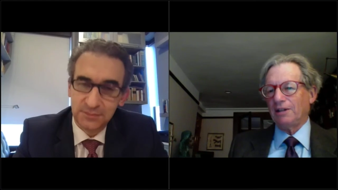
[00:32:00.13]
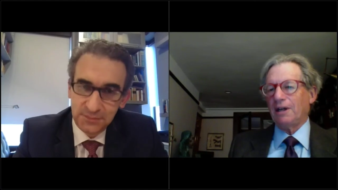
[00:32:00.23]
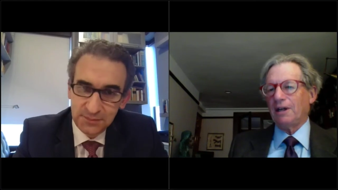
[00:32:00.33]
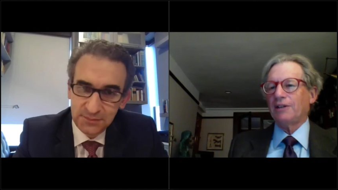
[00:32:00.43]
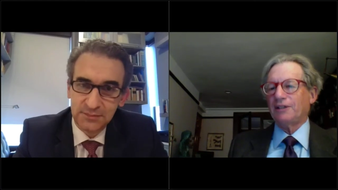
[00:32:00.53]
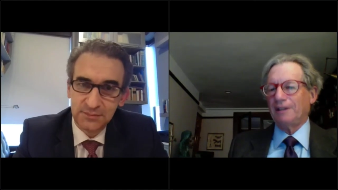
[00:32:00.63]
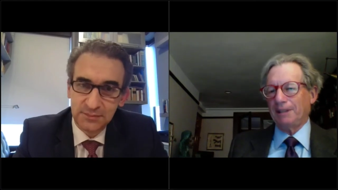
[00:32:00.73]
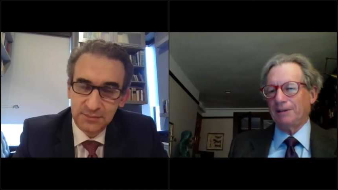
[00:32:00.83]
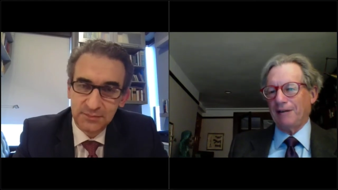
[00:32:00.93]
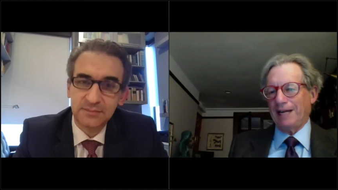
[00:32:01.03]
Speaker 1: occipital
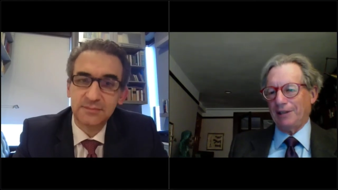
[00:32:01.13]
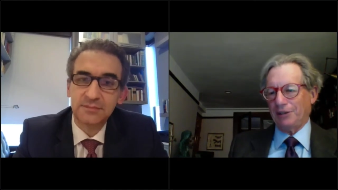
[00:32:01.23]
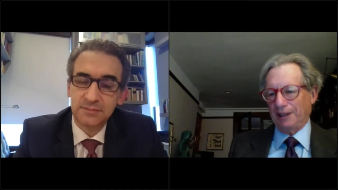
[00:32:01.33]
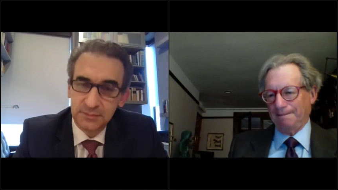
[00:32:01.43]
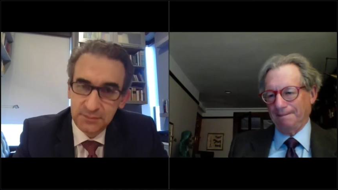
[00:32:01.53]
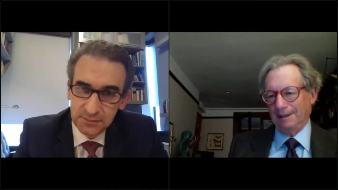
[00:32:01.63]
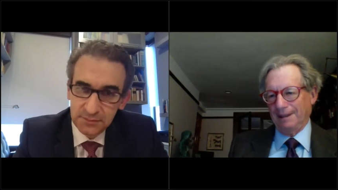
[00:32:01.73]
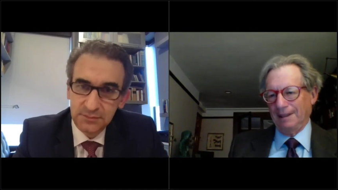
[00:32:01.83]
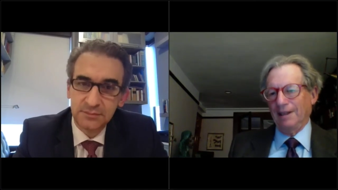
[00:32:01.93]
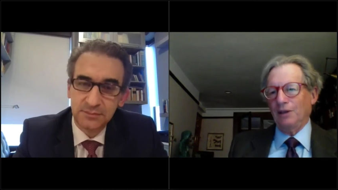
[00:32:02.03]
neuralgia
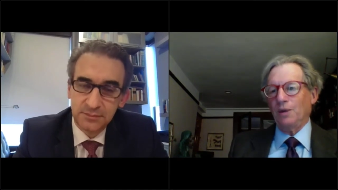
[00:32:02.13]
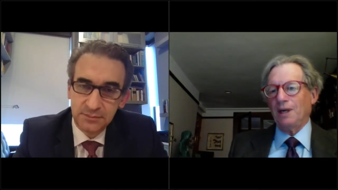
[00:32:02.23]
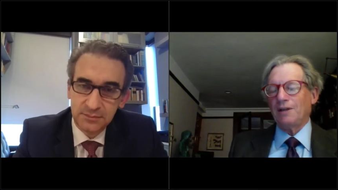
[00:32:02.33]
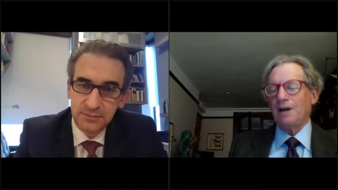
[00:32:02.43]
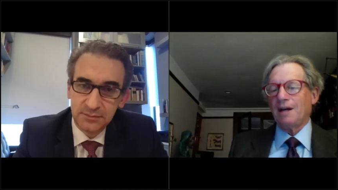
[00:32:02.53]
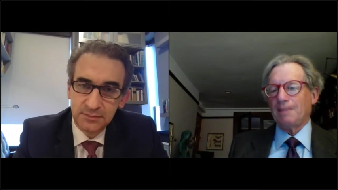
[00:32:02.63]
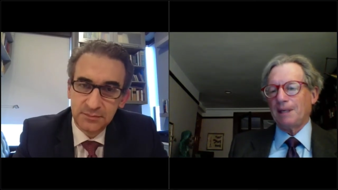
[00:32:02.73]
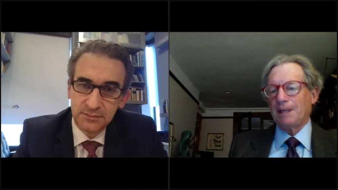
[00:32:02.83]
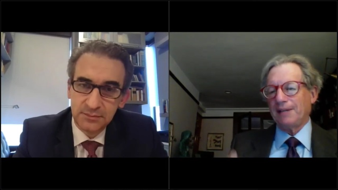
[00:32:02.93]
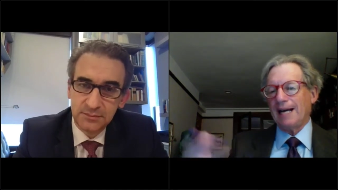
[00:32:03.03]
you want to talk
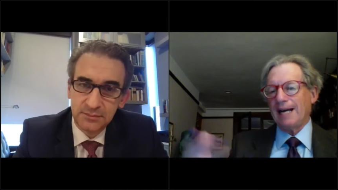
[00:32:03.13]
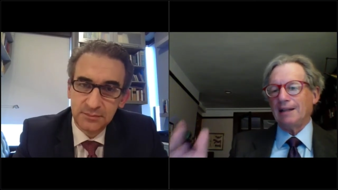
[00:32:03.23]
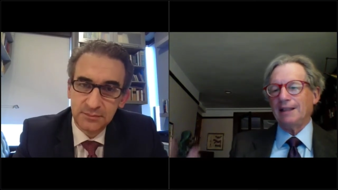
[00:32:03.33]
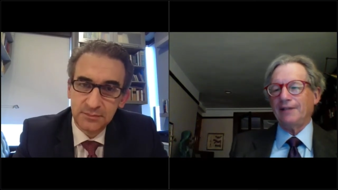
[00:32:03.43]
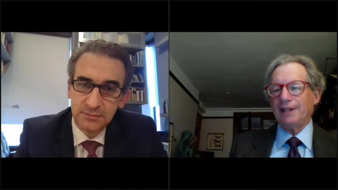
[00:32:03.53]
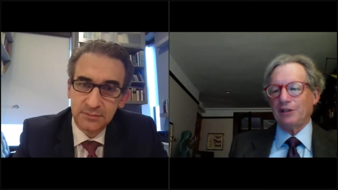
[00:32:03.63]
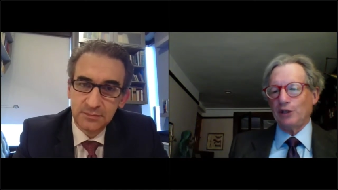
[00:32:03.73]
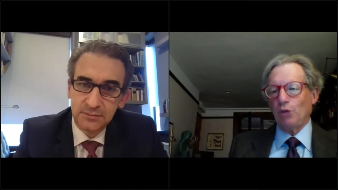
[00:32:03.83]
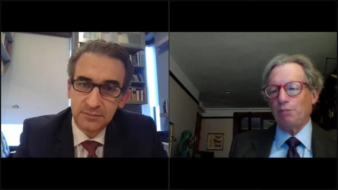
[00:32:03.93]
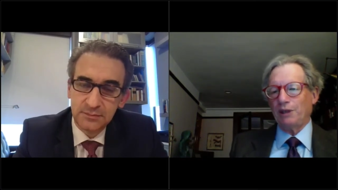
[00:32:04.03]
about that, I'll leave it as an
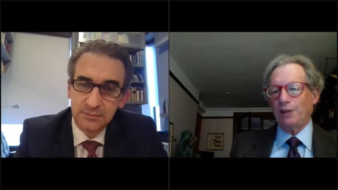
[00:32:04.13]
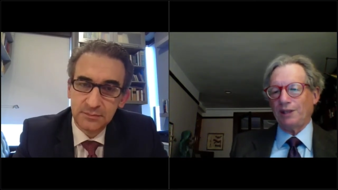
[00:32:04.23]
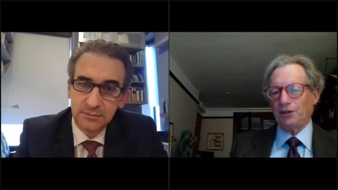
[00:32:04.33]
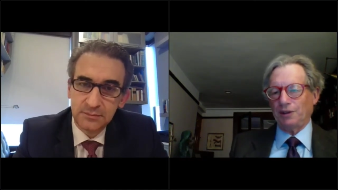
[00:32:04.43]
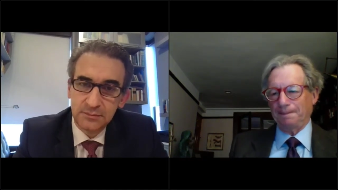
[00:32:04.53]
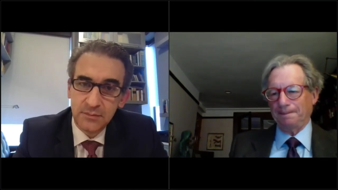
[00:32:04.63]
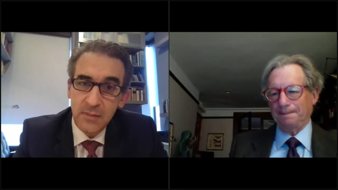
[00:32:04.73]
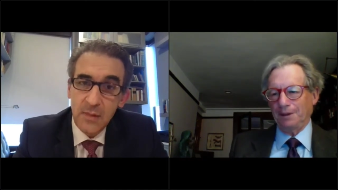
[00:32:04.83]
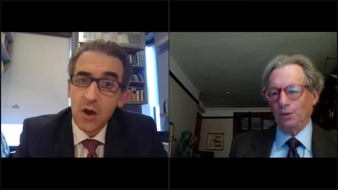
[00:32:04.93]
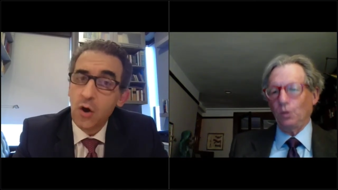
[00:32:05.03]
open question.
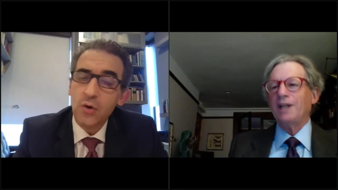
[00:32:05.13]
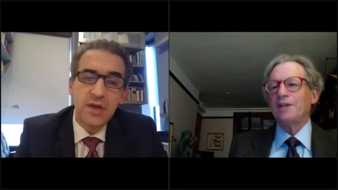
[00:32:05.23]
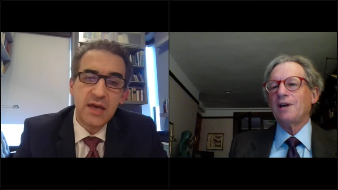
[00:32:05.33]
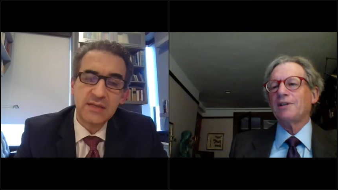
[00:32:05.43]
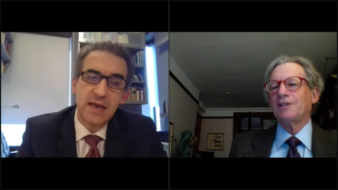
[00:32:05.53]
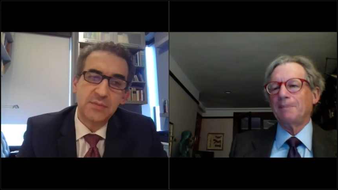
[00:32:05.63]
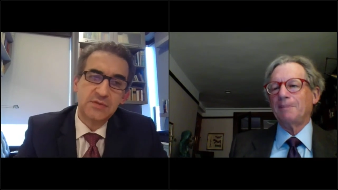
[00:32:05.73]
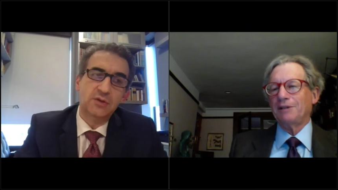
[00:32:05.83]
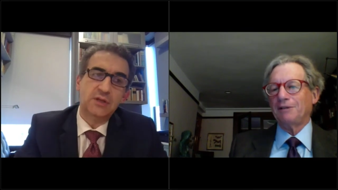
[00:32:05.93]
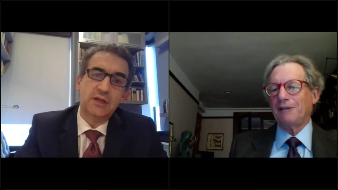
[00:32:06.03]
What is? Oh yes,
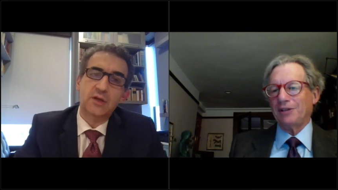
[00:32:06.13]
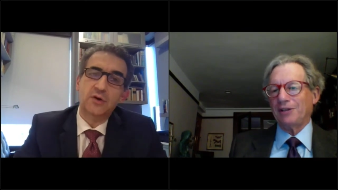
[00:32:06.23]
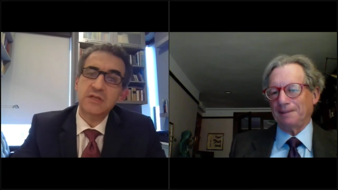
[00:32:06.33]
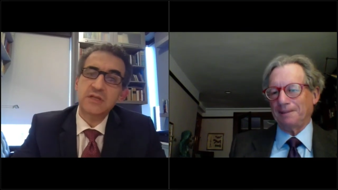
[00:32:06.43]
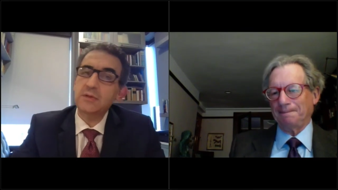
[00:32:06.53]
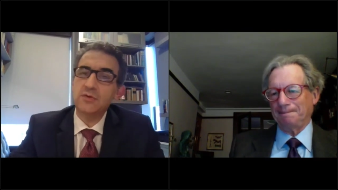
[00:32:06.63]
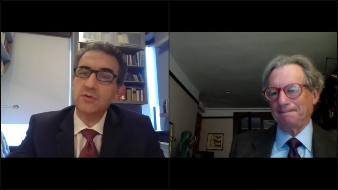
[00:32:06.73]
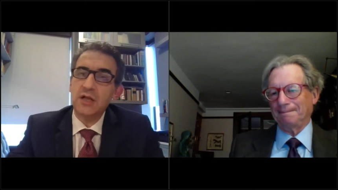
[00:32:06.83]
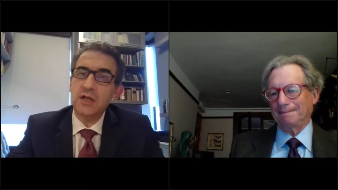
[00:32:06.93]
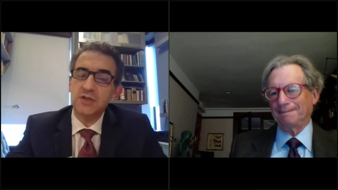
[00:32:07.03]
Speaker 2: absolutely. The occipital
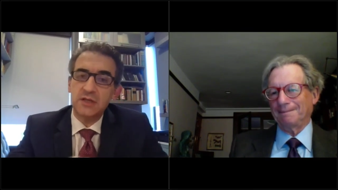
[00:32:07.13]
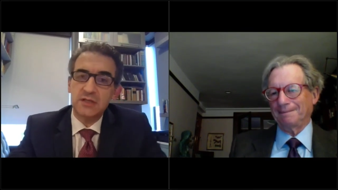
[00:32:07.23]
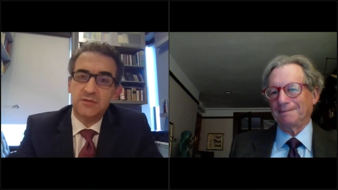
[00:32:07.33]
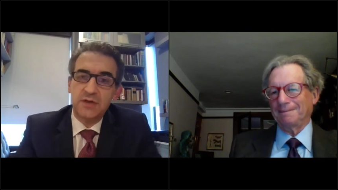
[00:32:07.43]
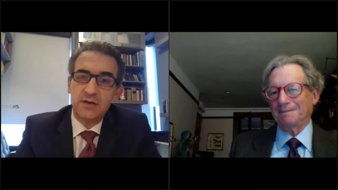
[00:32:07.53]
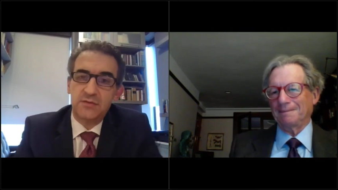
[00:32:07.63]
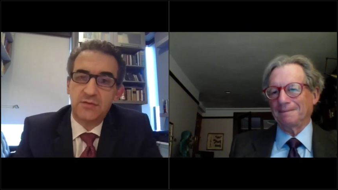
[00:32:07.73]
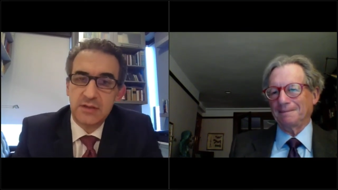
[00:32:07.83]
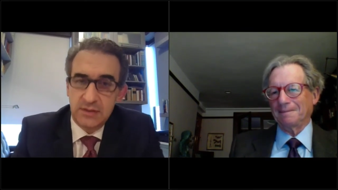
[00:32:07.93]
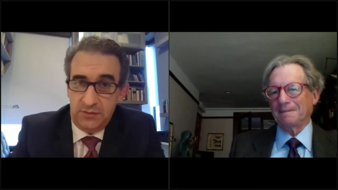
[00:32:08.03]
neuralgia is a very
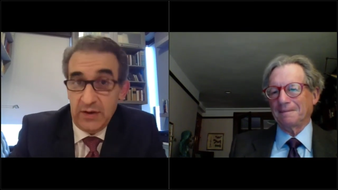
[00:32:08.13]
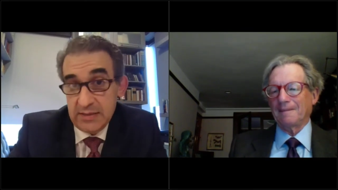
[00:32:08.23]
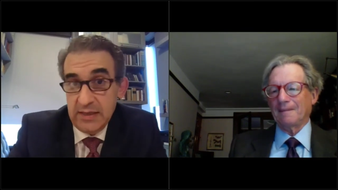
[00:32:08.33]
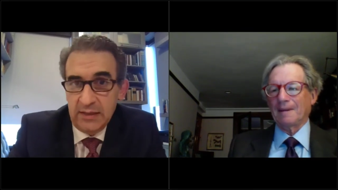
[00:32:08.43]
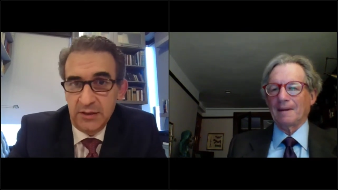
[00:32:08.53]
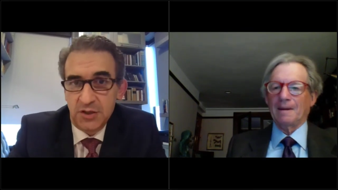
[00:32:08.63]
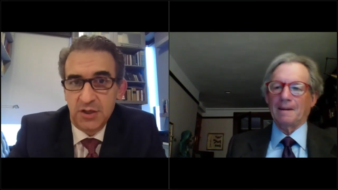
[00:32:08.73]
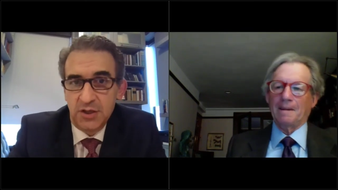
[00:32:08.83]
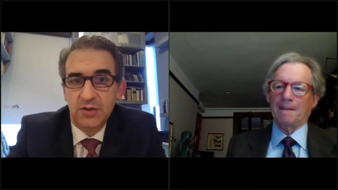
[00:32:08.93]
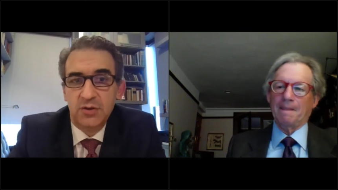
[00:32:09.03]
it's a fascinating
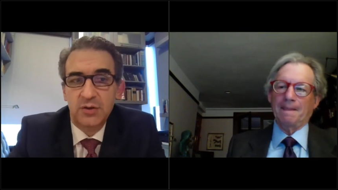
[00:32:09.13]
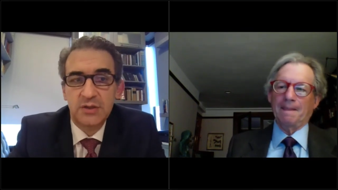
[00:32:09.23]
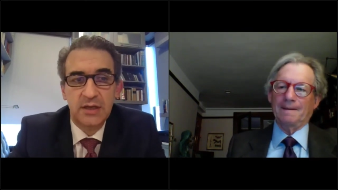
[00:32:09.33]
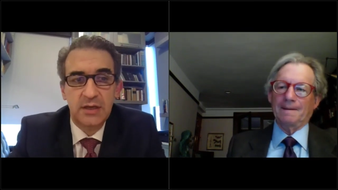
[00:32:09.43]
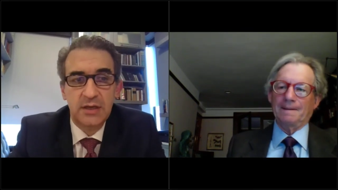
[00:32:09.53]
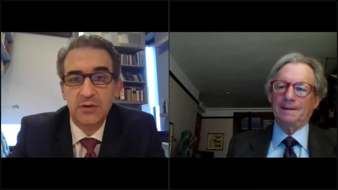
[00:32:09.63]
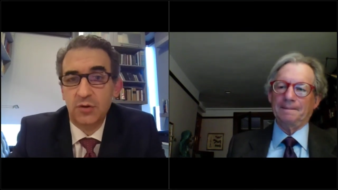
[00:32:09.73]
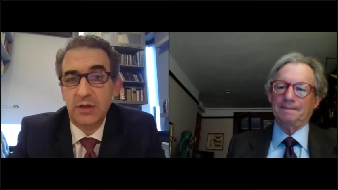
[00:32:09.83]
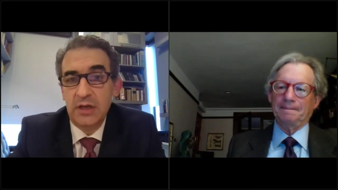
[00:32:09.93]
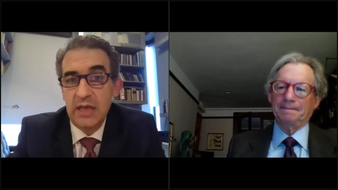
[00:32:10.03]
condition. You know, it's a, even
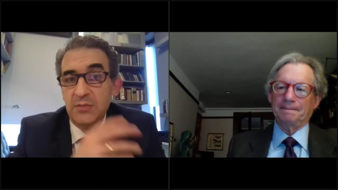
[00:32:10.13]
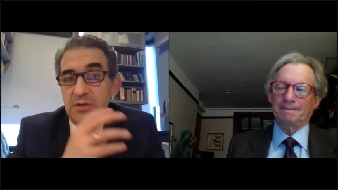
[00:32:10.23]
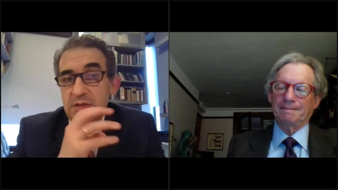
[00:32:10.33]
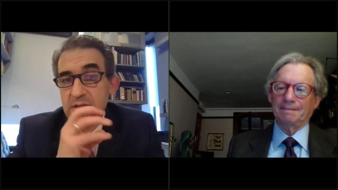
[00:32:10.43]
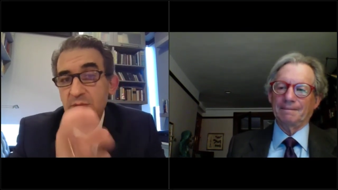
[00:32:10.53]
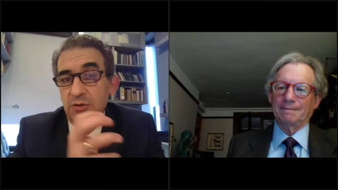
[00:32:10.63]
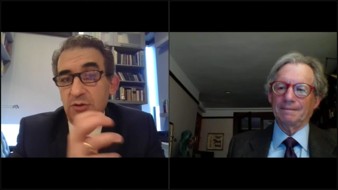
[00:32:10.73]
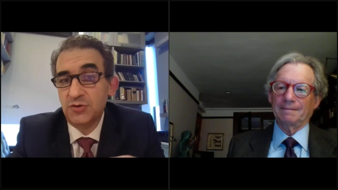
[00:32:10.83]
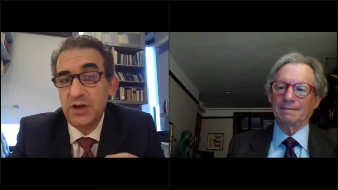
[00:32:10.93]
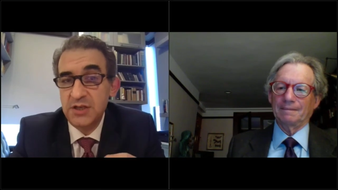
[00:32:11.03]
though the name is similar
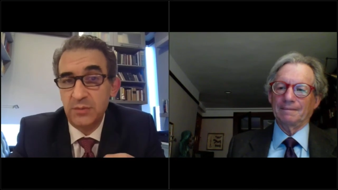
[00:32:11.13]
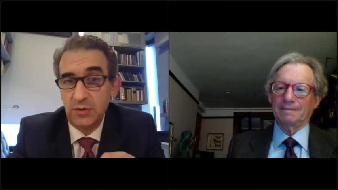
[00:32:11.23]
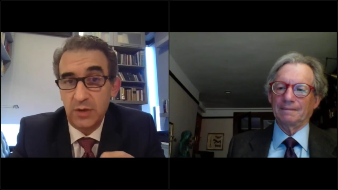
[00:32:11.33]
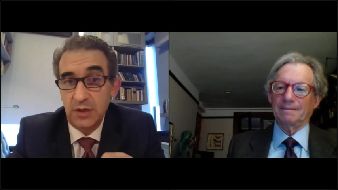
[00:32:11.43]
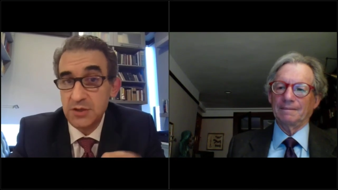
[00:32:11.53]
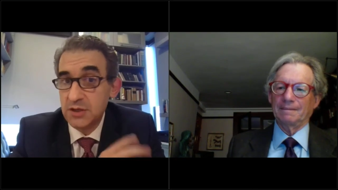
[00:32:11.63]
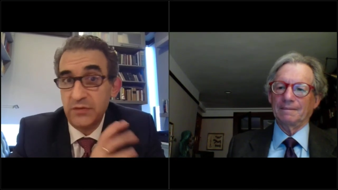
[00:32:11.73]
to trigeminal neuralgia, it's